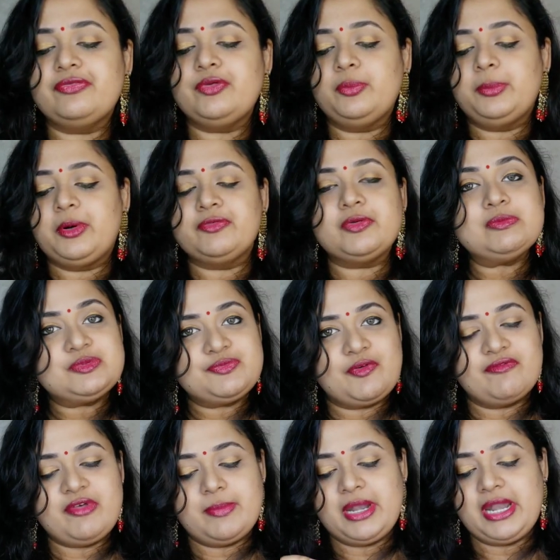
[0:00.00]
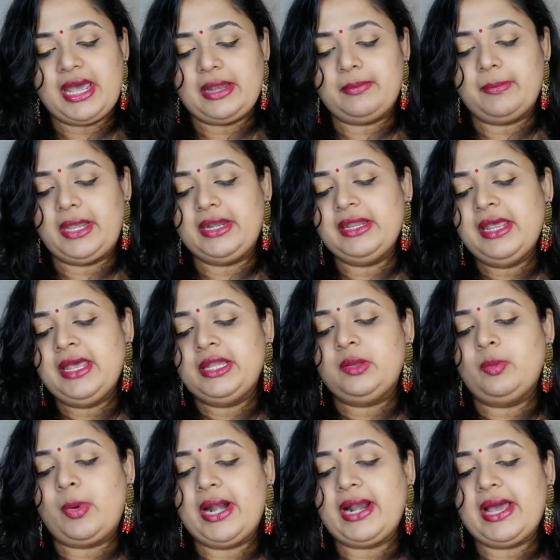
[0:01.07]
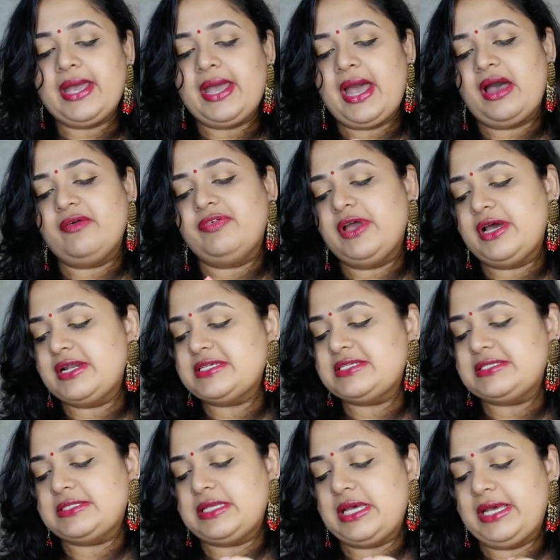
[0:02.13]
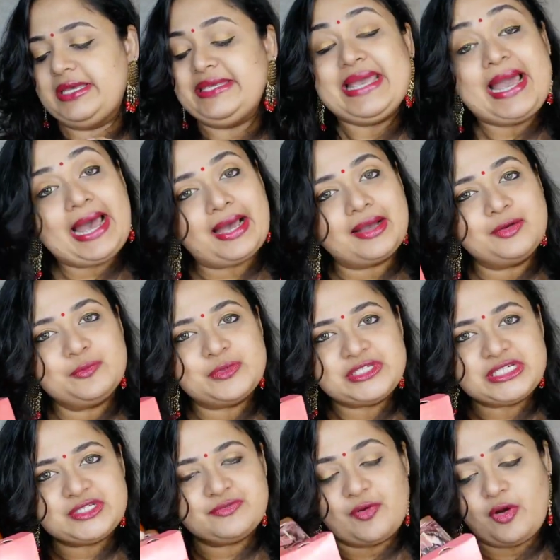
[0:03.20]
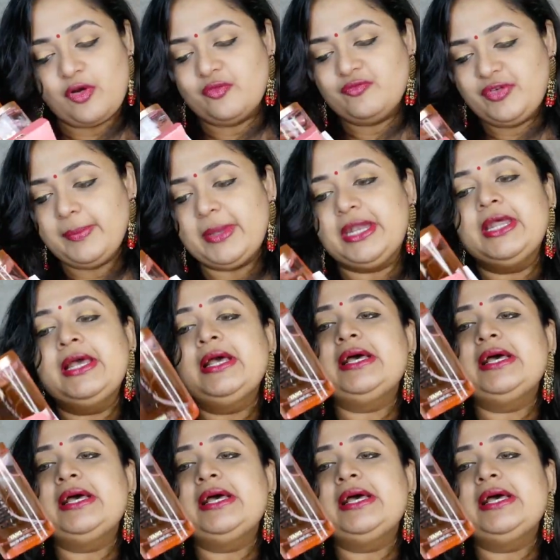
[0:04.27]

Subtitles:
a few perfumes for women and men. The one I have here is Yang, which is for women,